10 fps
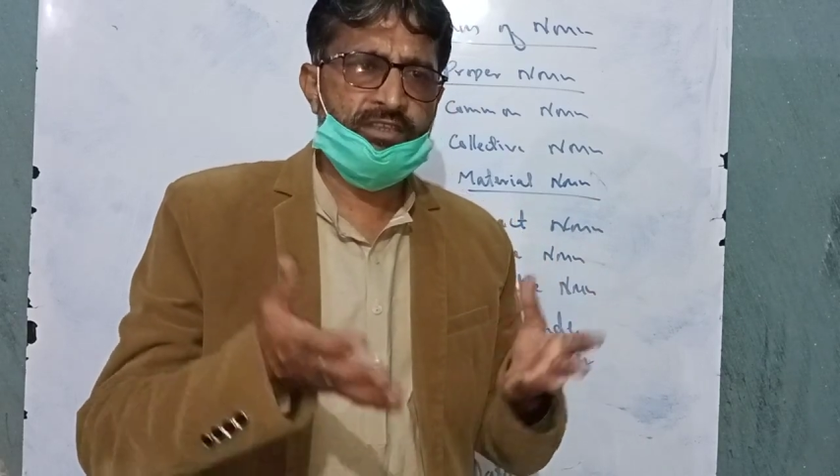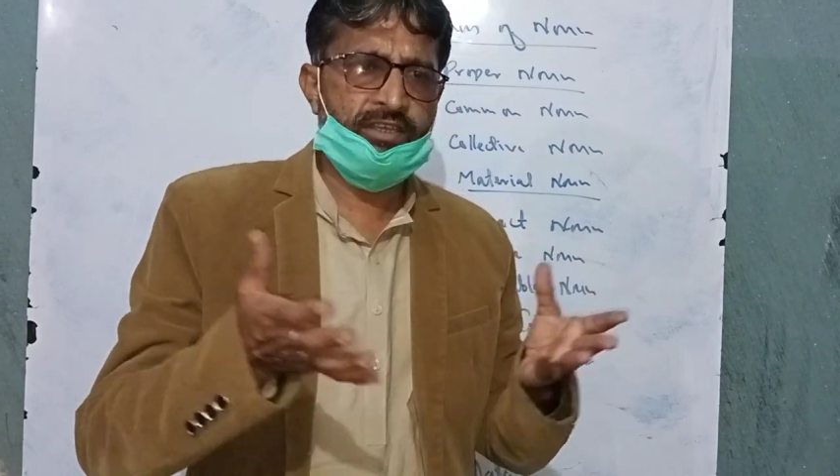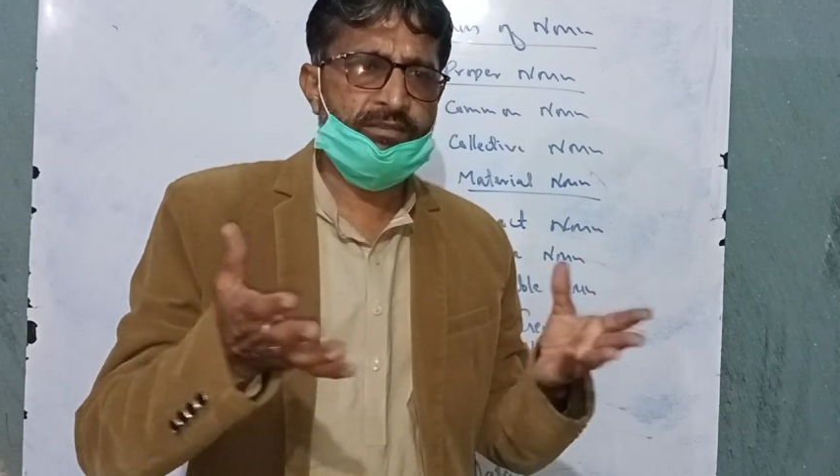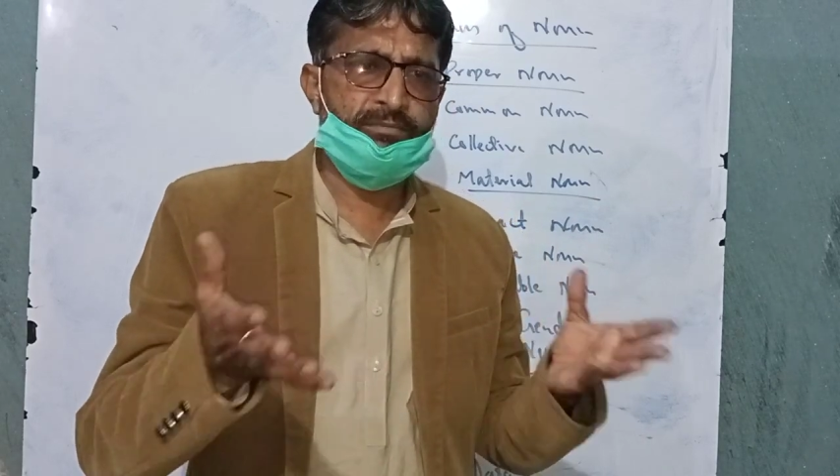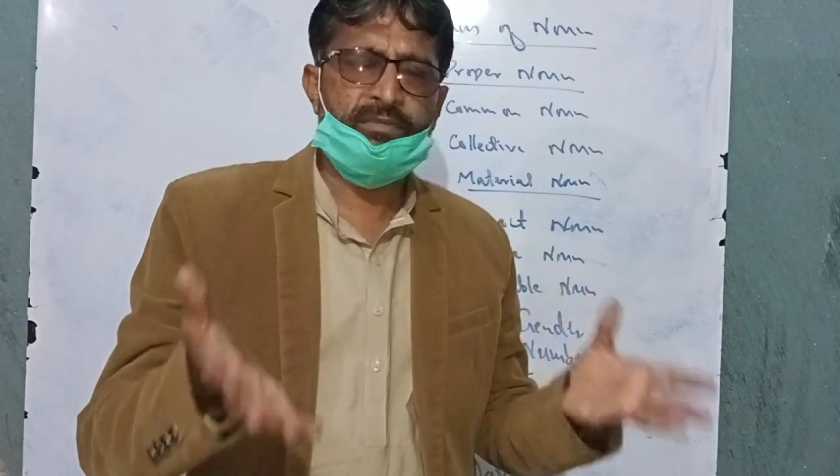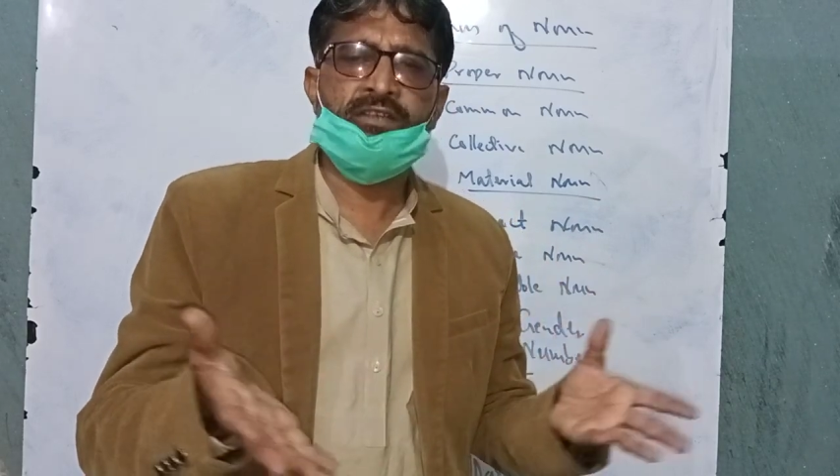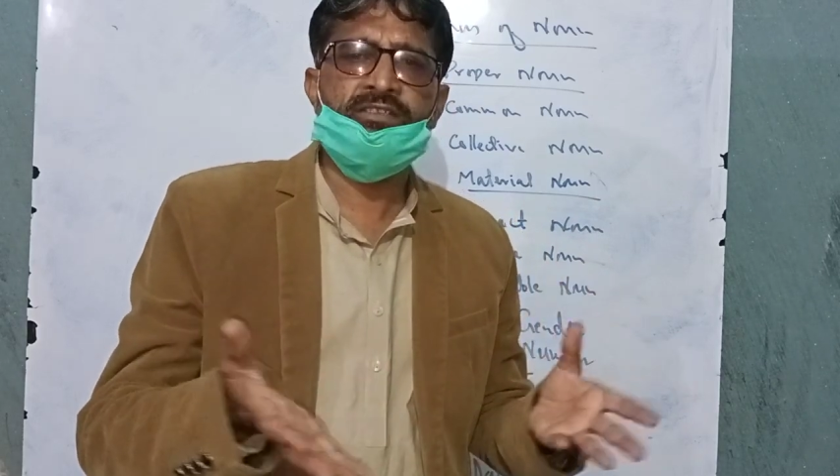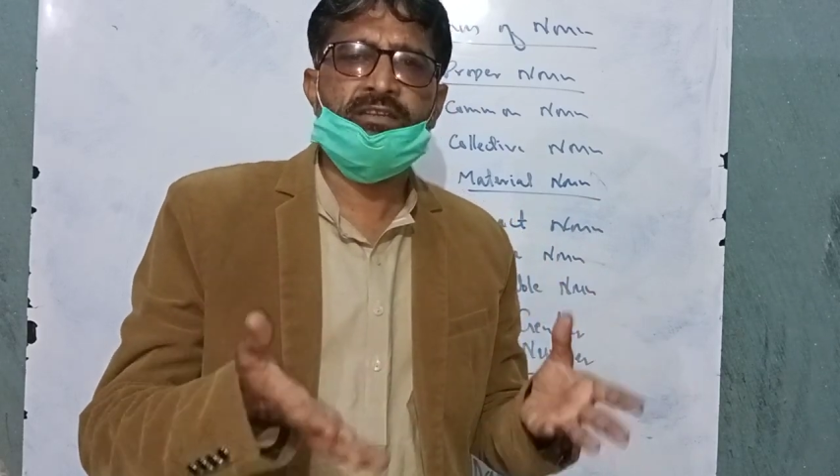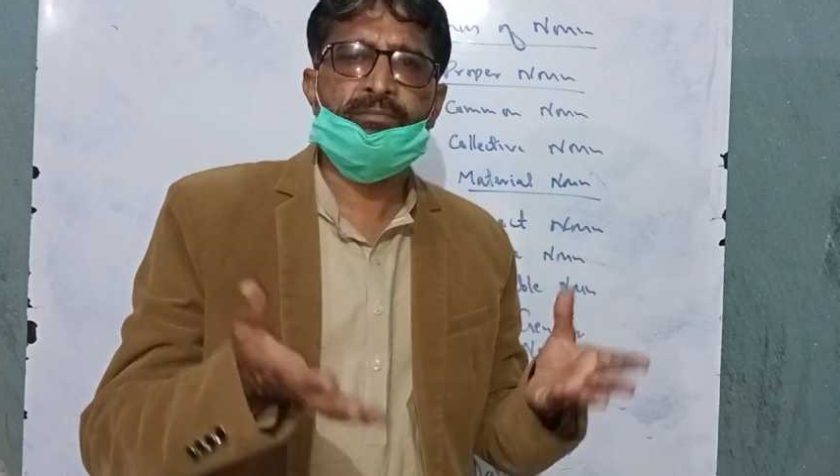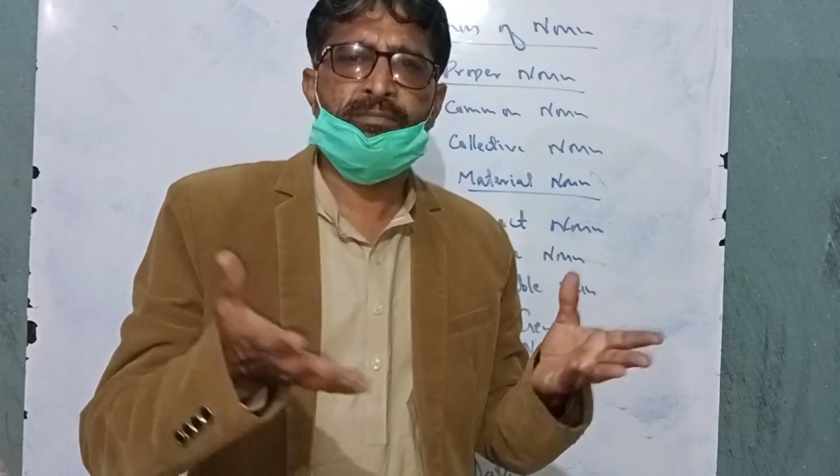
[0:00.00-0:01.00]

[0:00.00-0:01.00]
and other